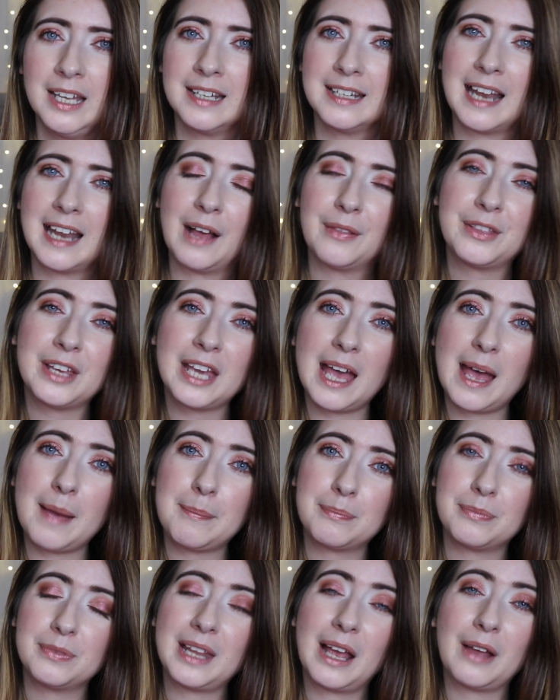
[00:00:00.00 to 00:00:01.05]
Now
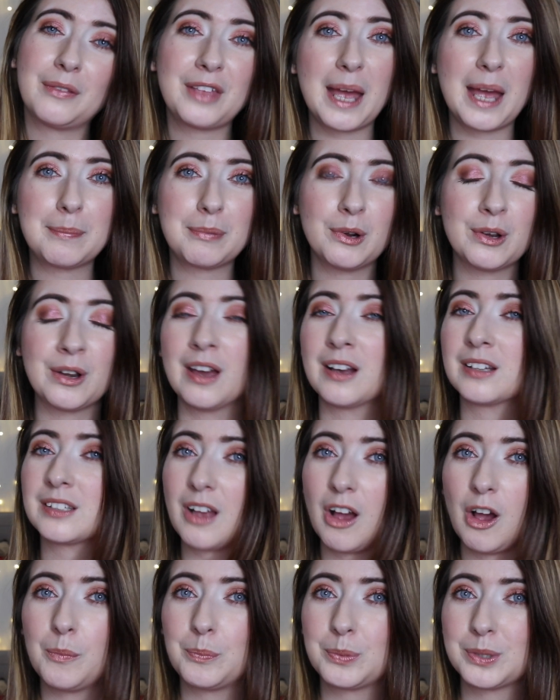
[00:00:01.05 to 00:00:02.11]
their products
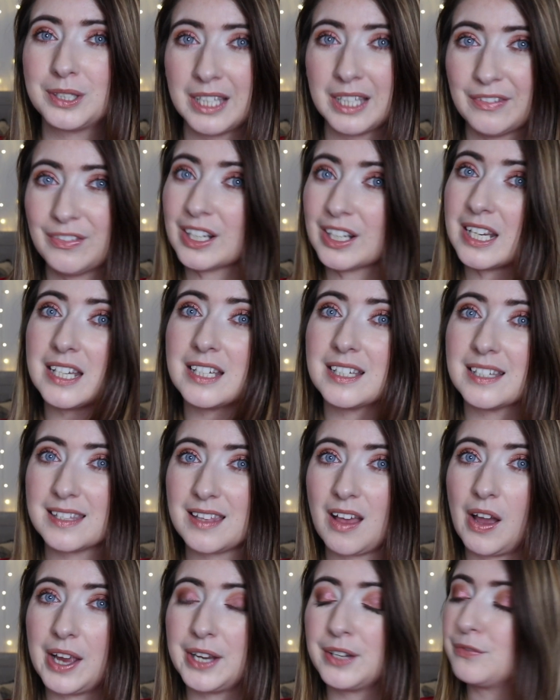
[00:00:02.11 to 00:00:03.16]
are specifically
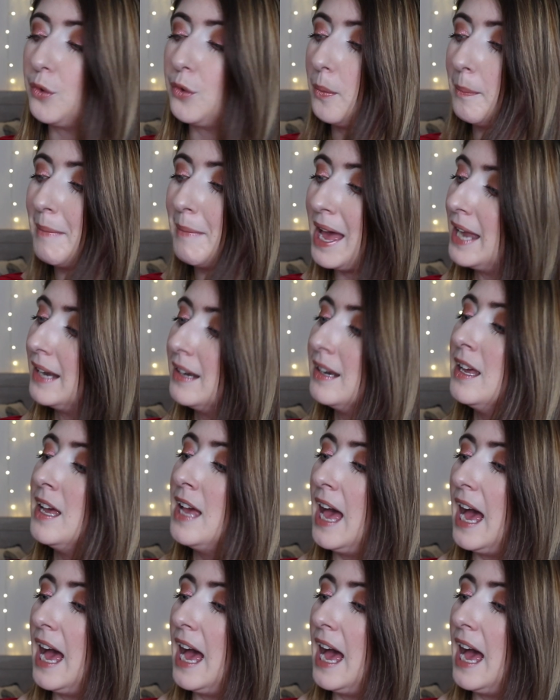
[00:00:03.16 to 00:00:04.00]
designed for men,